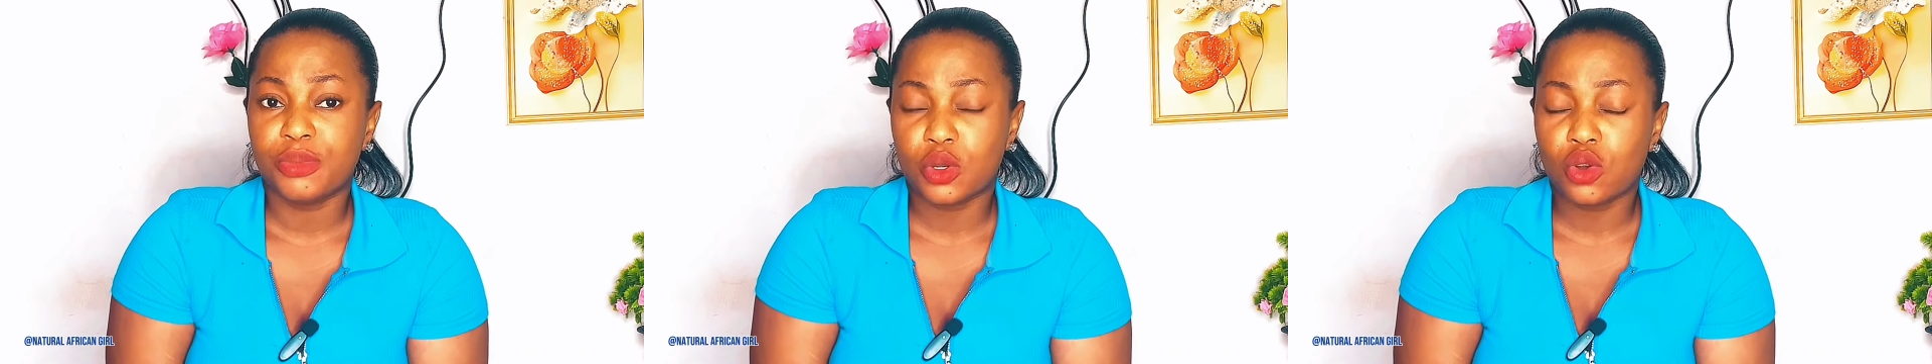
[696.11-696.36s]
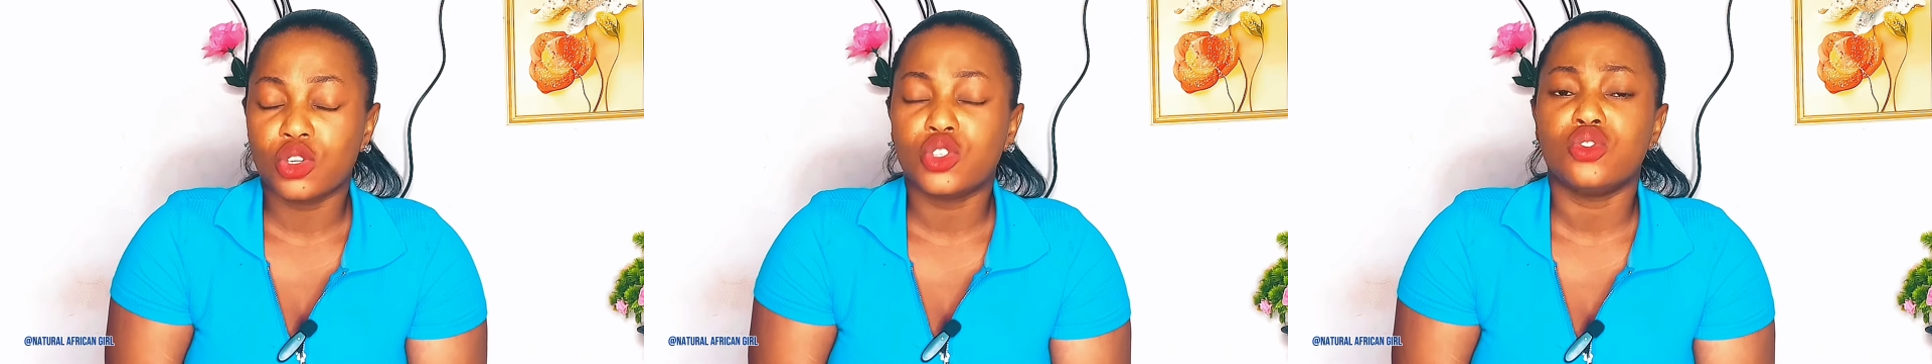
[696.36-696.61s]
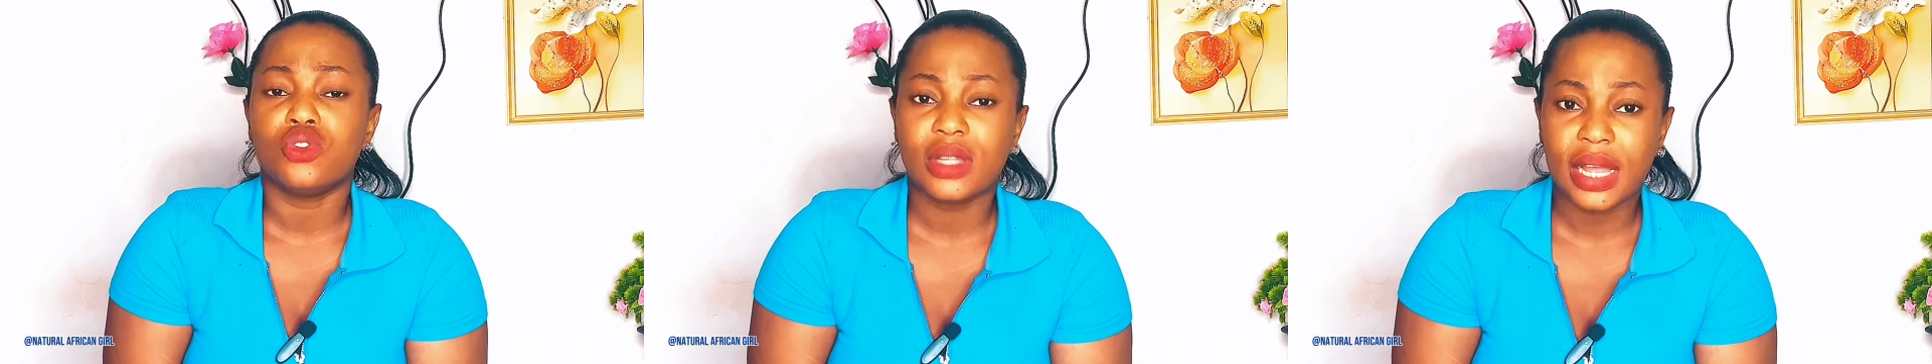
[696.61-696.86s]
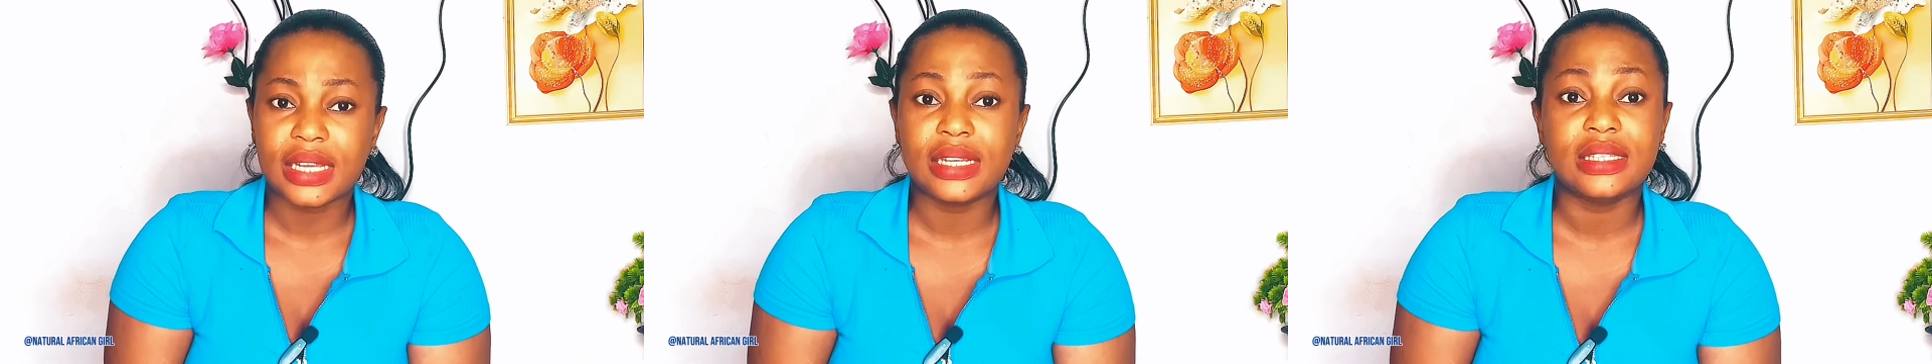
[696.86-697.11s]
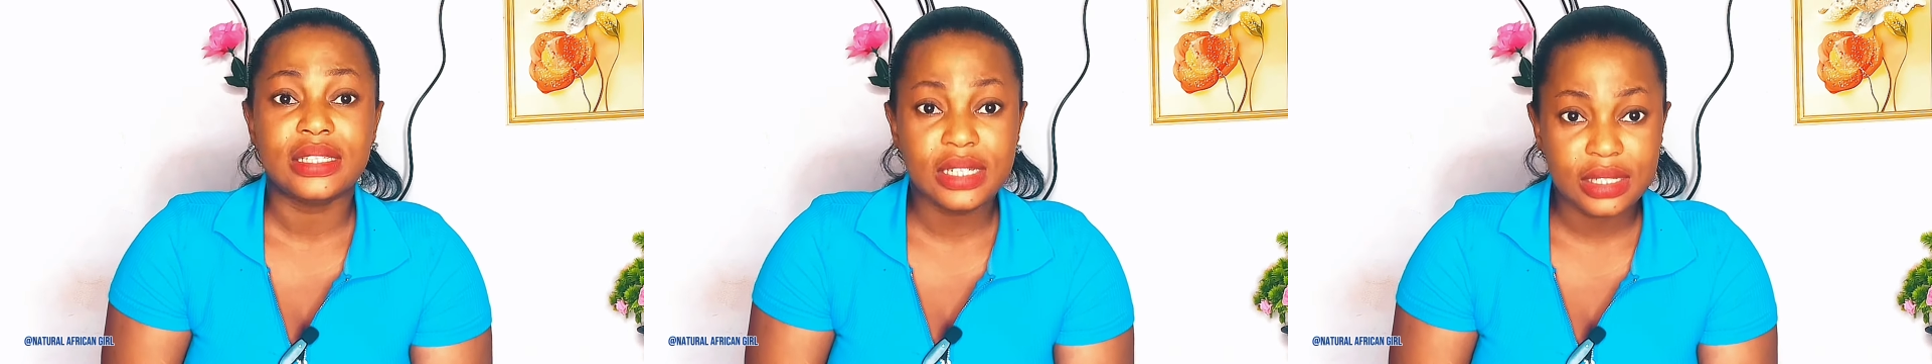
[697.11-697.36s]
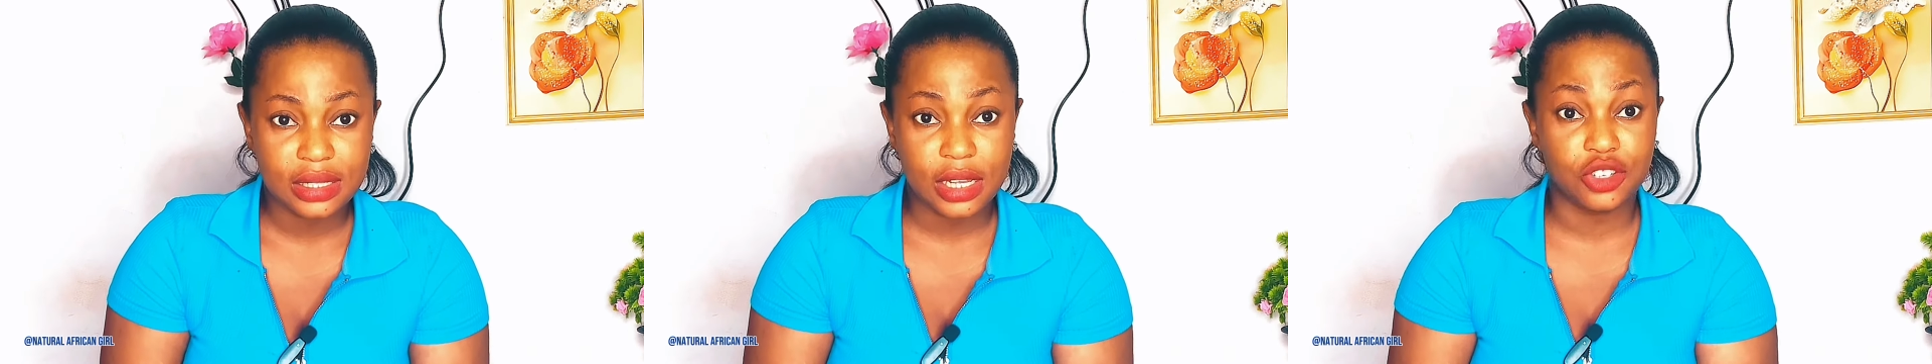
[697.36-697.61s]
because you know that
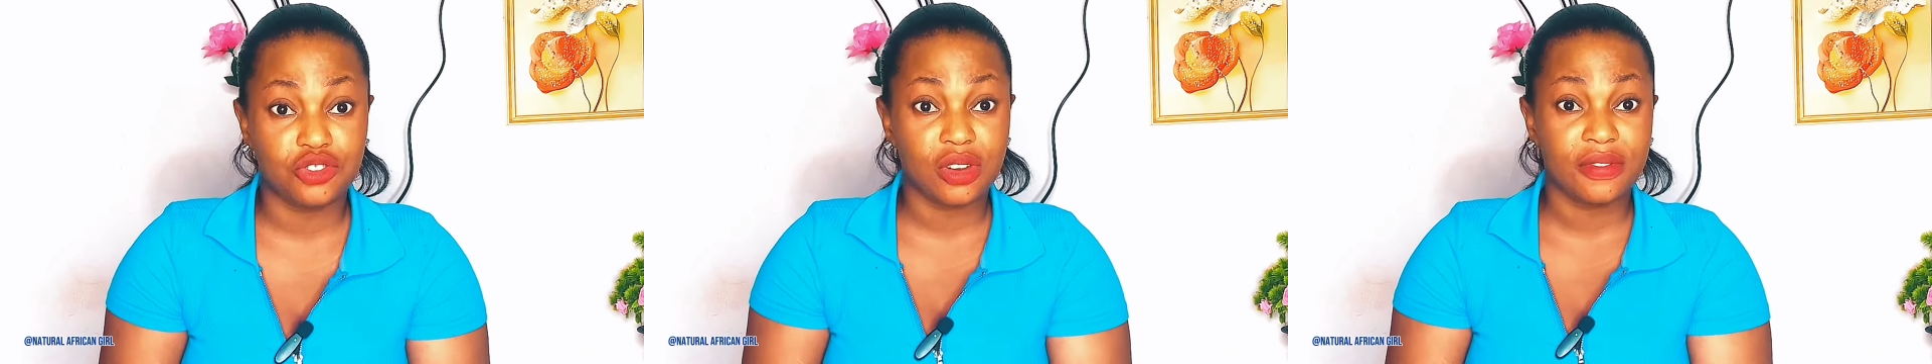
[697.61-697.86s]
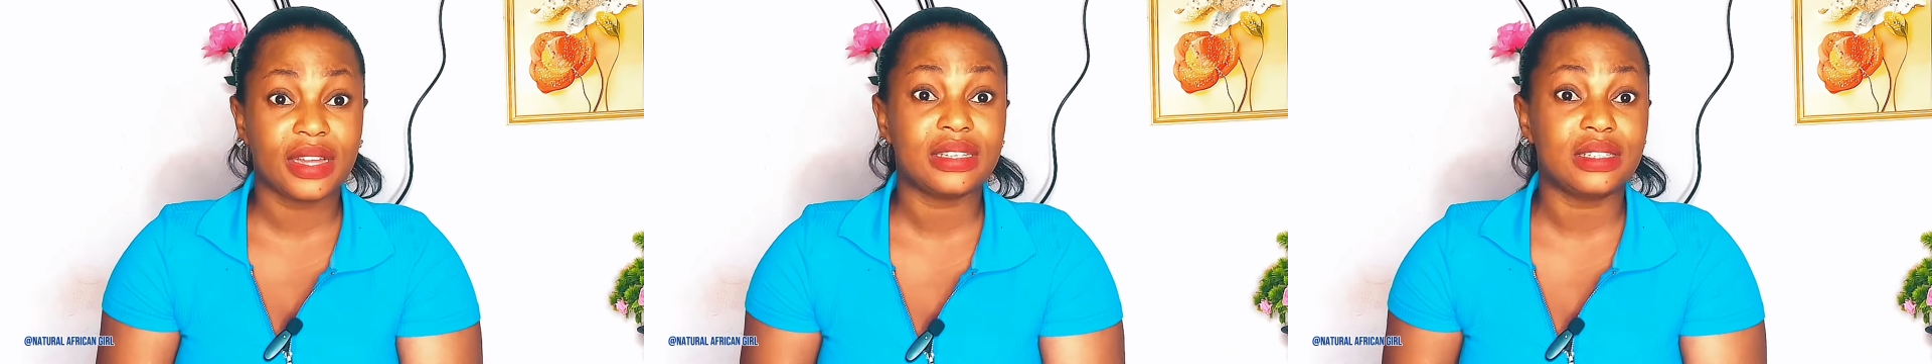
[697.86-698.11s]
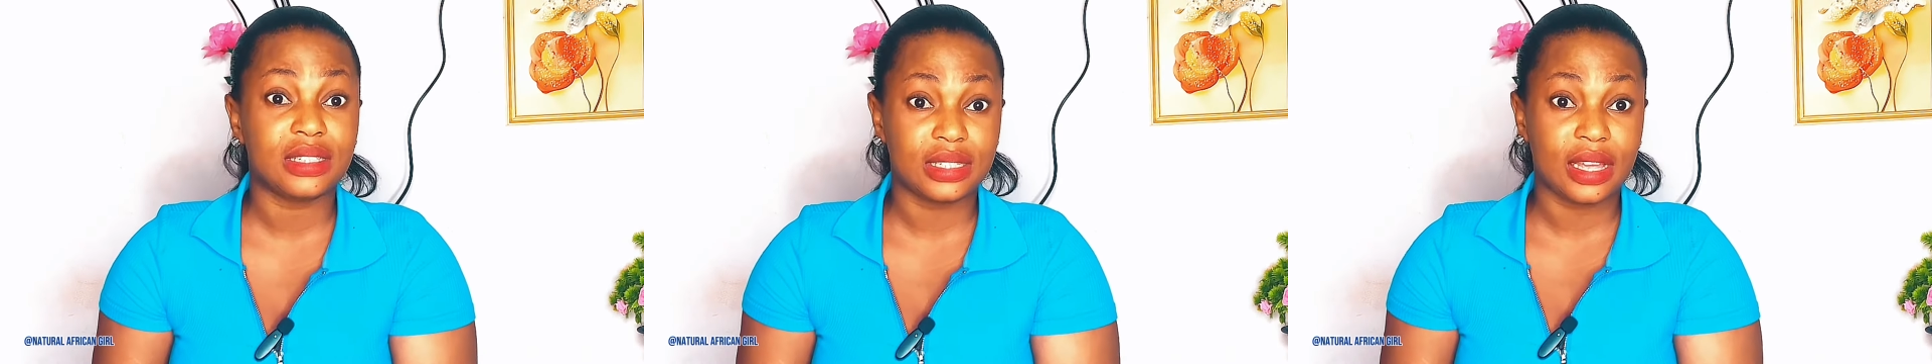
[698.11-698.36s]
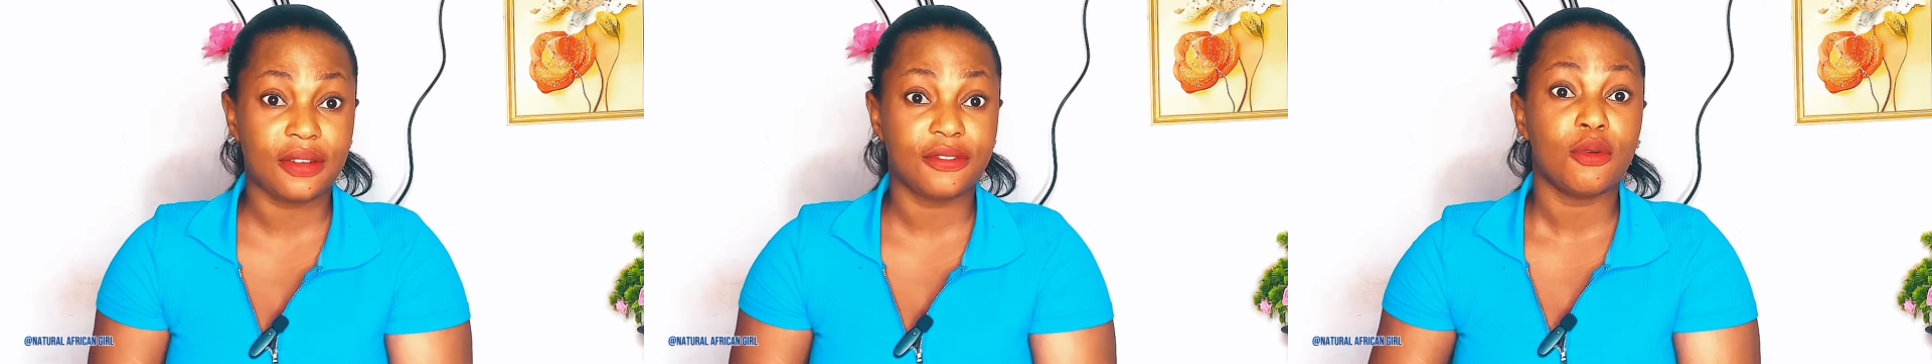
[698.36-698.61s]
indeed the driver deserves